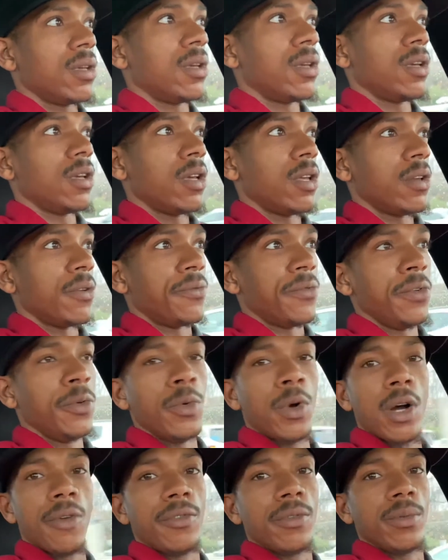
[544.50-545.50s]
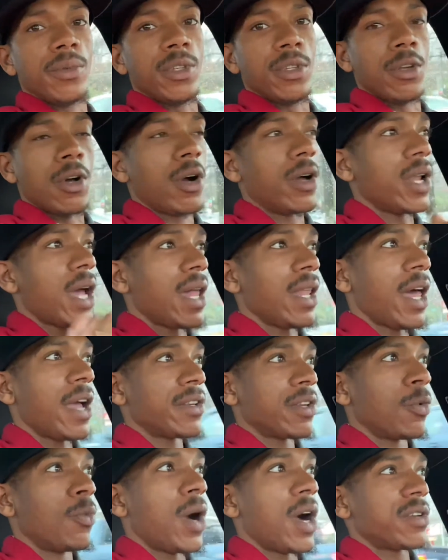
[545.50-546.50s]
And a few of them, you know, and I
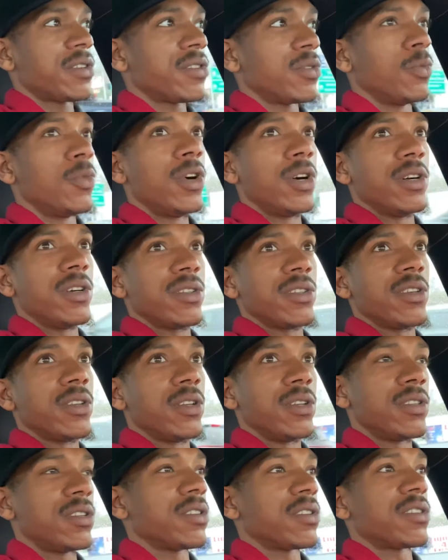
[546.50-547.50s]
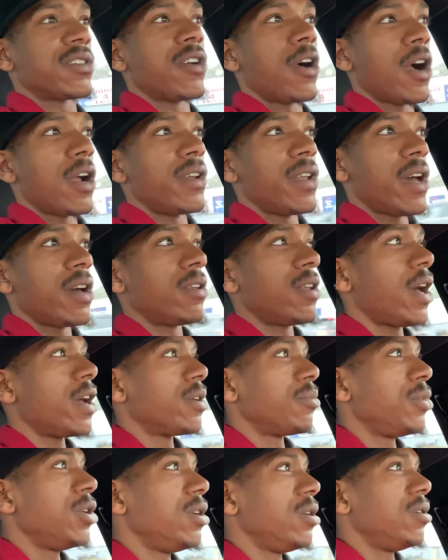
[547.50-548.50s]
like to watch the ones that are just starting out
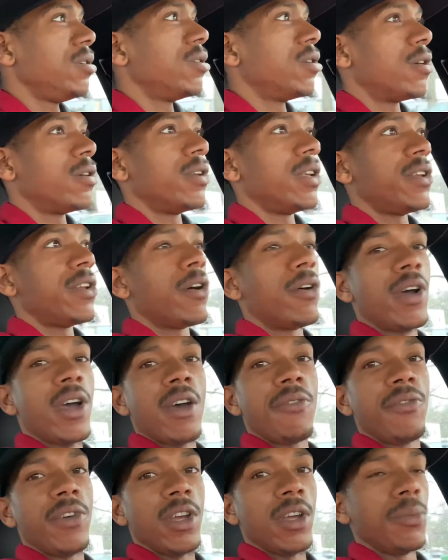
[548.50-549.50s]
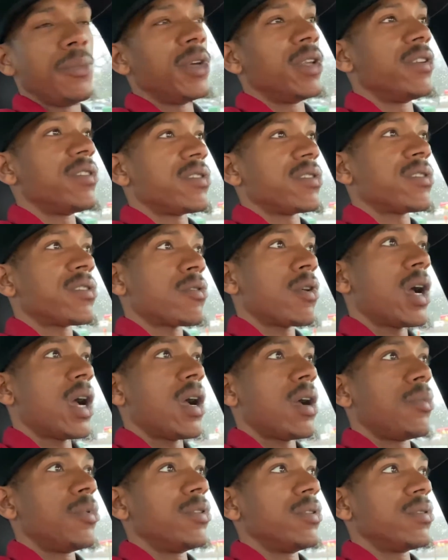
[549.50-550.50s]
like me, you know, that don't have very many
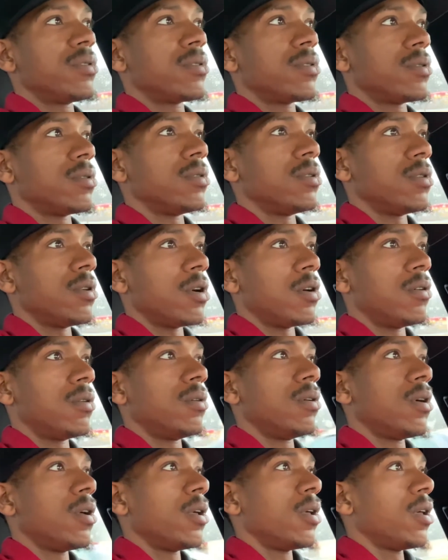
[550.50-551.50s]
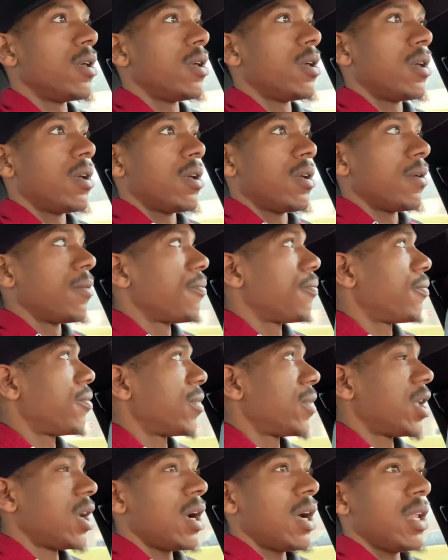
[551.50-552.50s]
subscribers, you know.
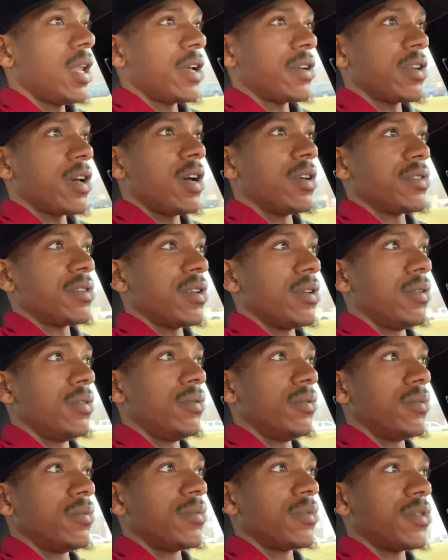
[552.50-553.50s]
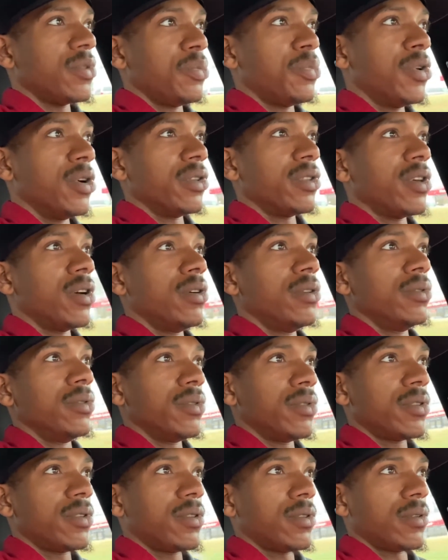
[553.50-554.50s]
I like to also support
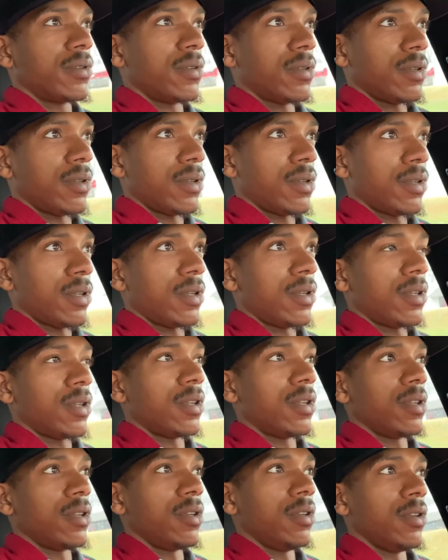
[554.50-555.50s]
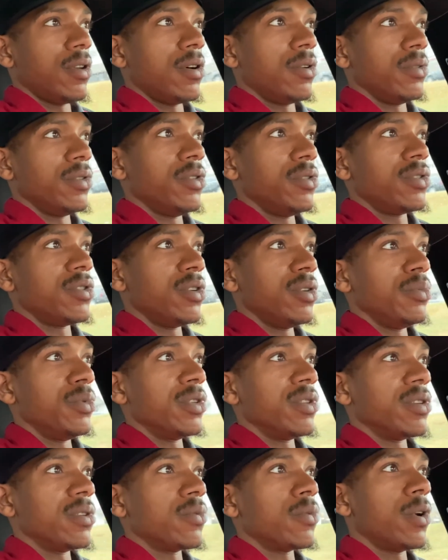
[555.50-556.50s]
those, you know,
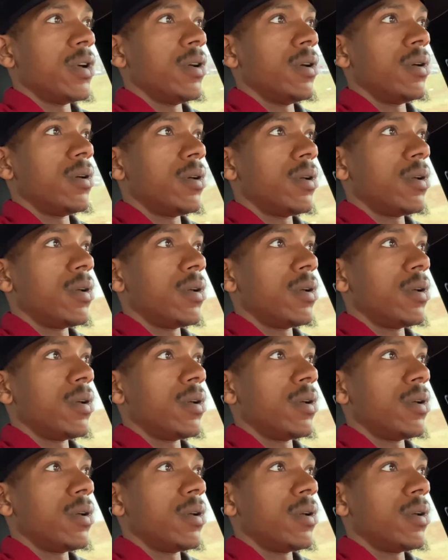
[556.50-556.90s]
YouTubers as well.